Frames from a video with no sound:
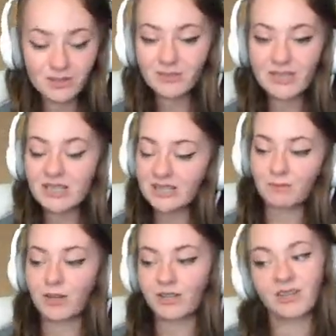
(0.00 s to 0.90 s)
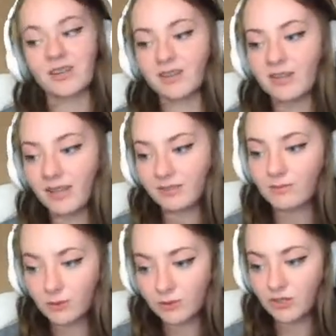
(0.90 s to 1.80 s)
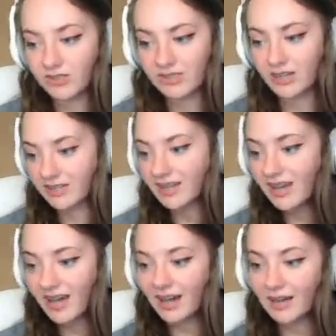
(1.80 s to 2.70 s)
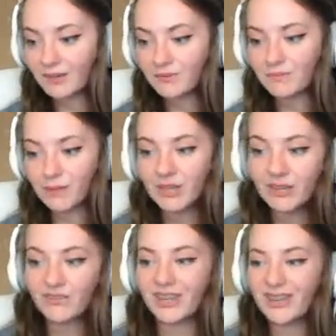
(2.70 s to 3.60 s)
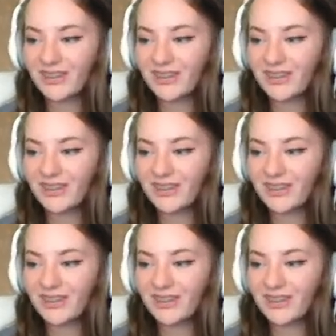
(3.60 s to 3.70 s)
you seem quite good at it. Like all jokes aside. But good for you.